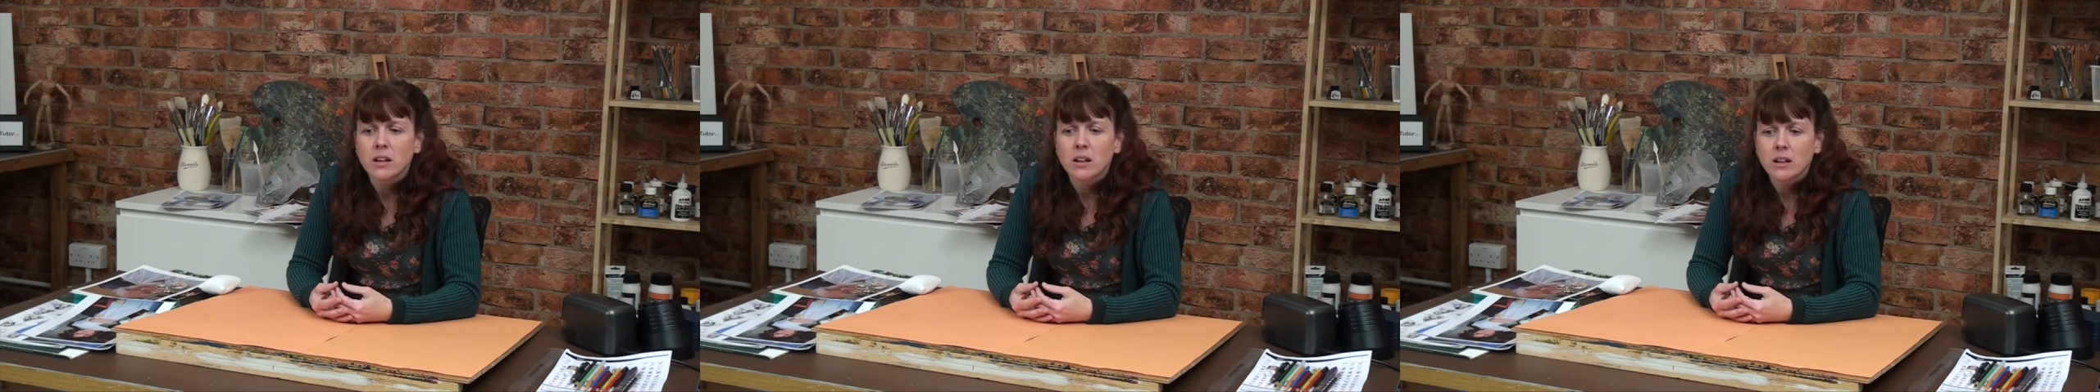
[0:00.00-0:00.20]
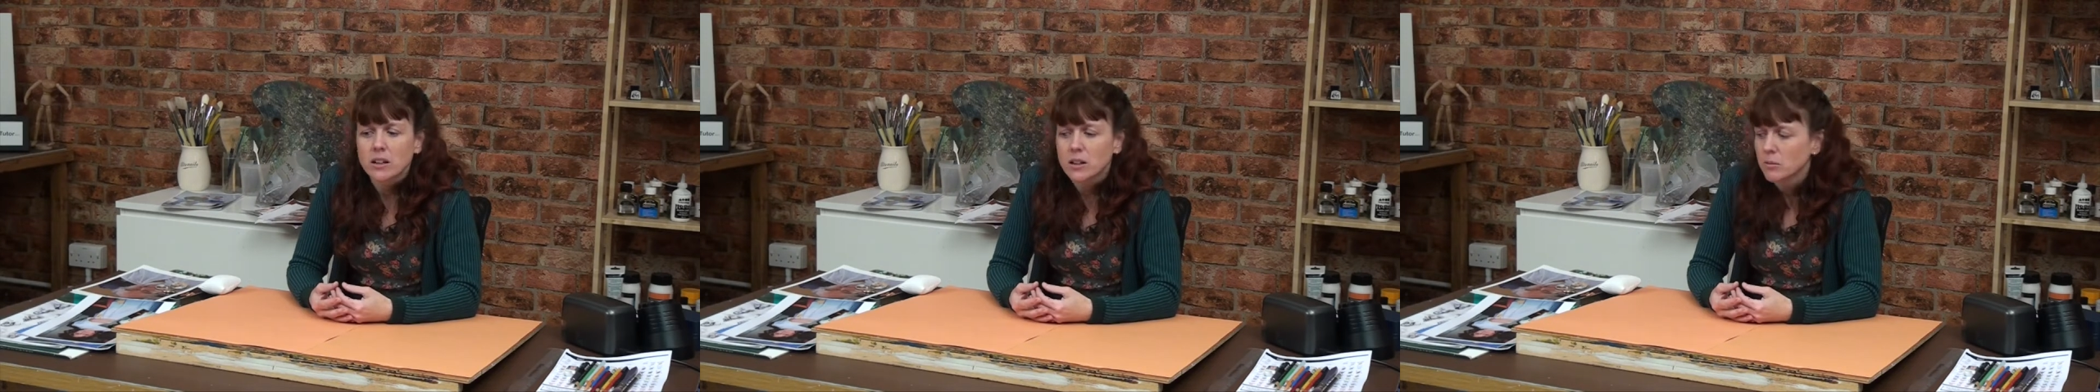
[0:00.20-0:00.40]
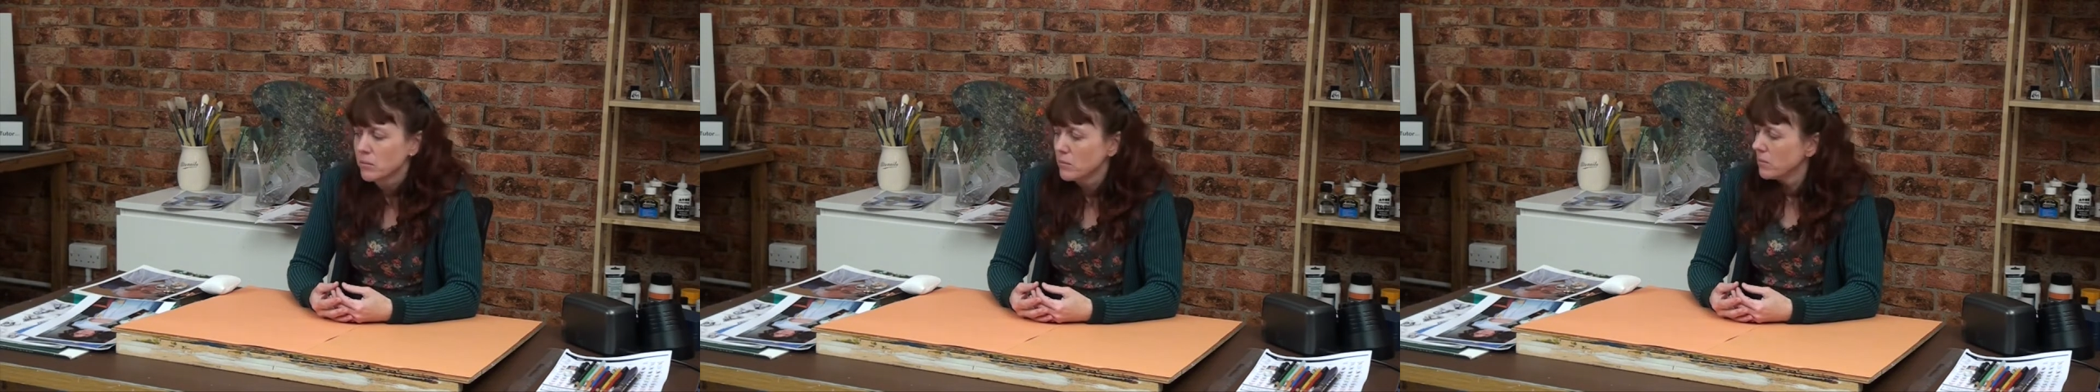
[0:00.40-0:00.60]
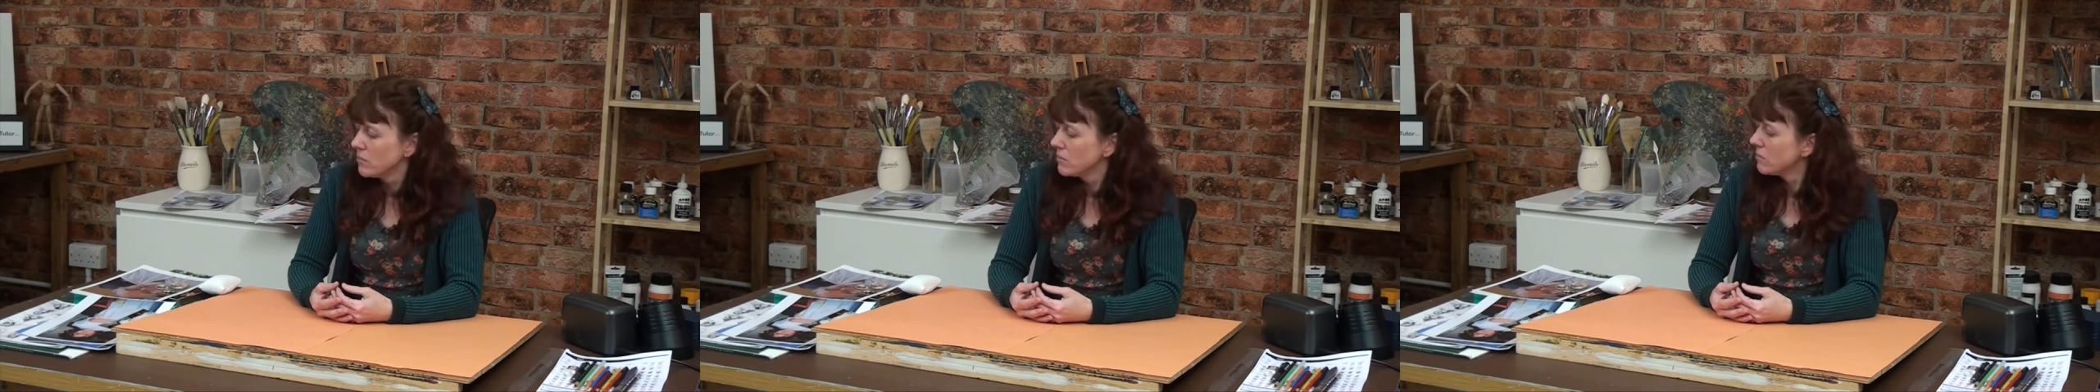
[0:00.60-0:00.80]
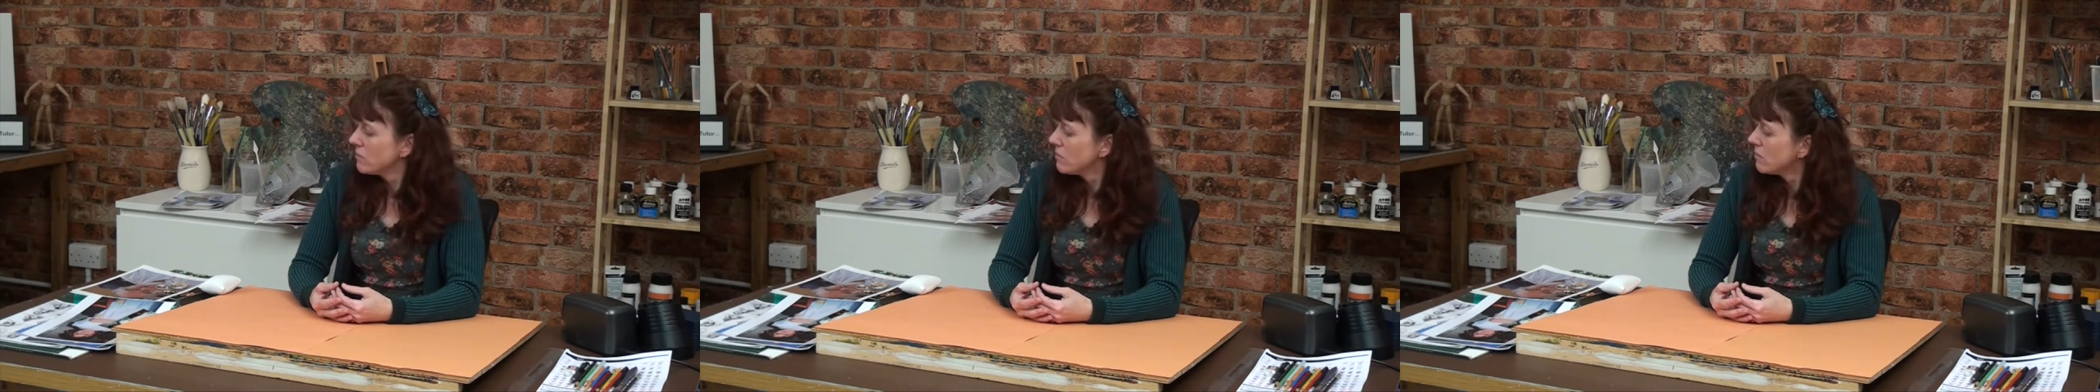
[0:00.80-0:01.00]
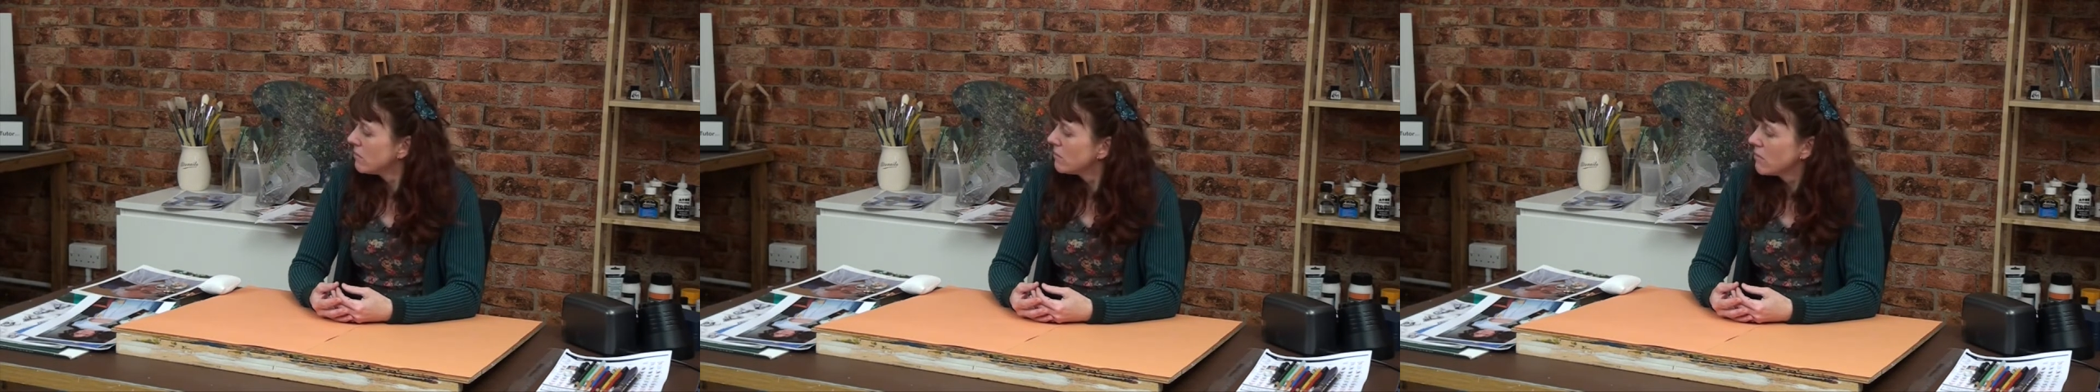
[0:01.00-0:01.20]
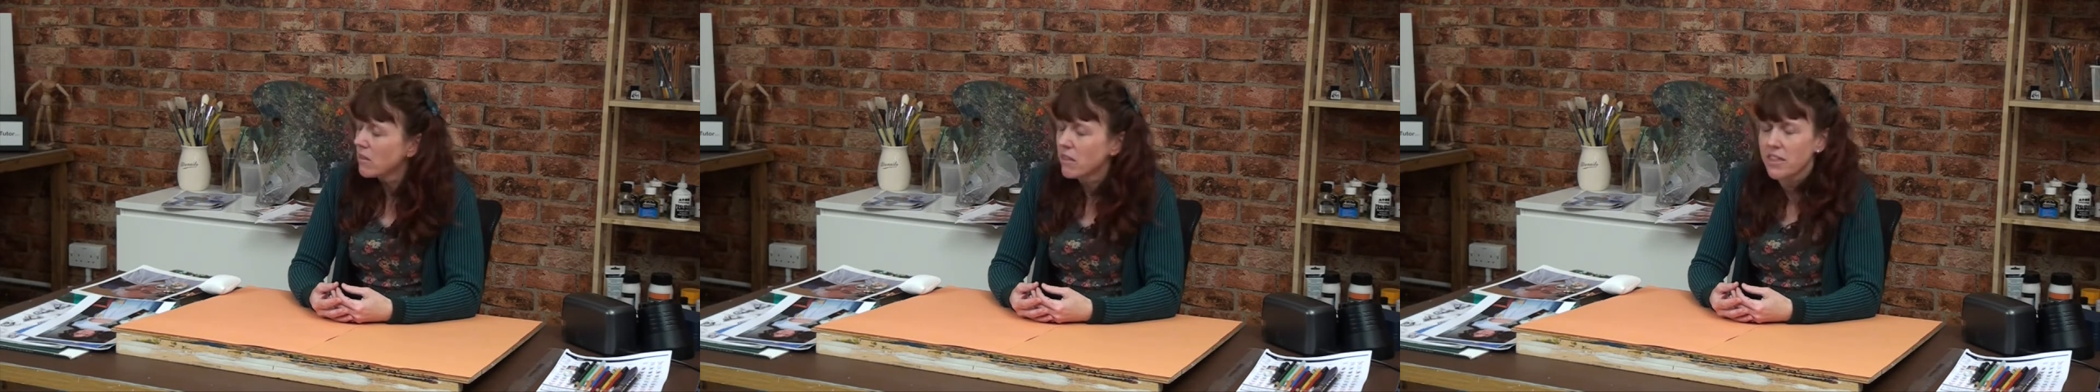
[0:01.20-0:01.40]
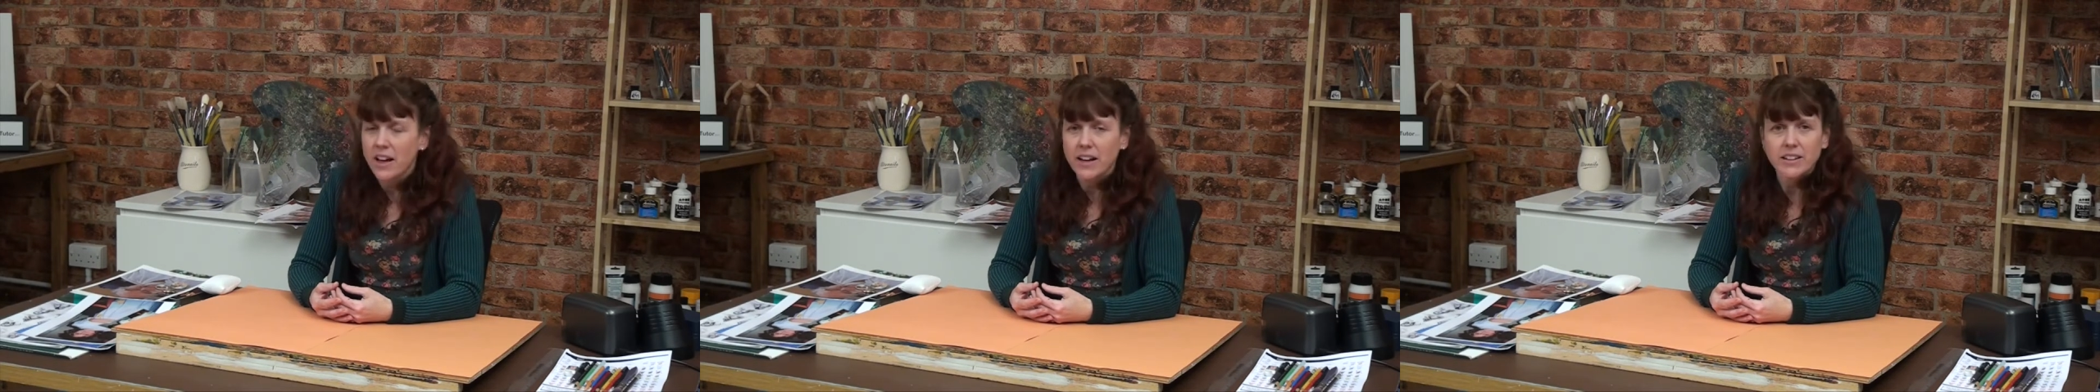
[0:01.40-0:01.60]

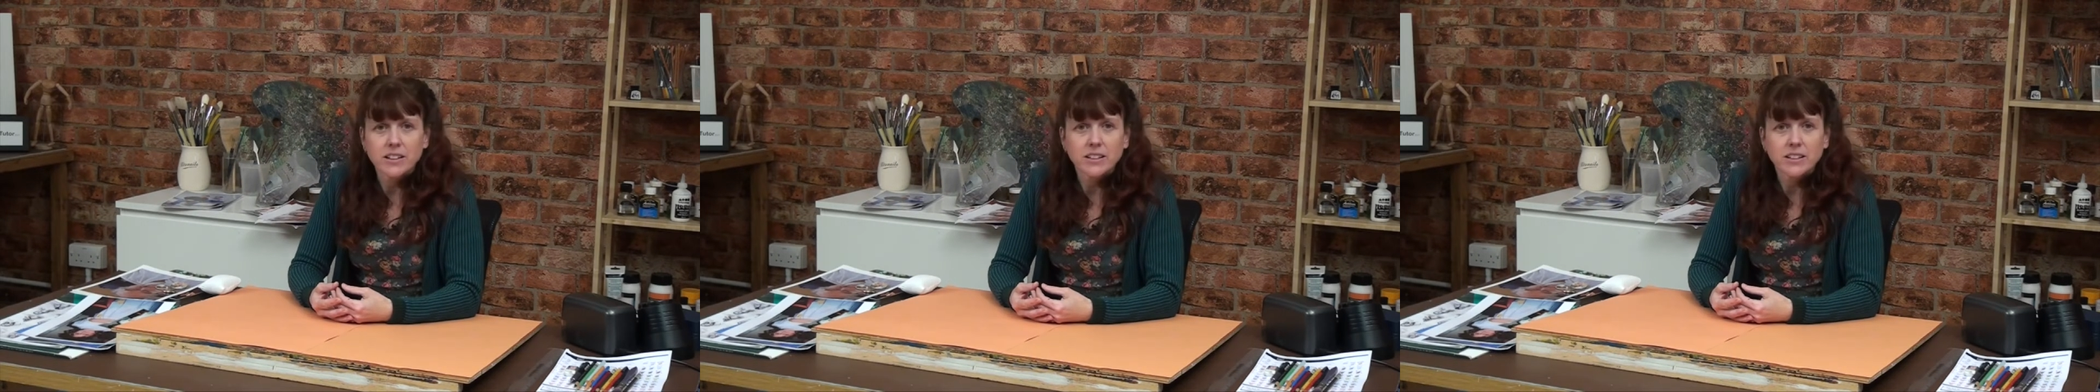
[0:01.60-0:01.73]
That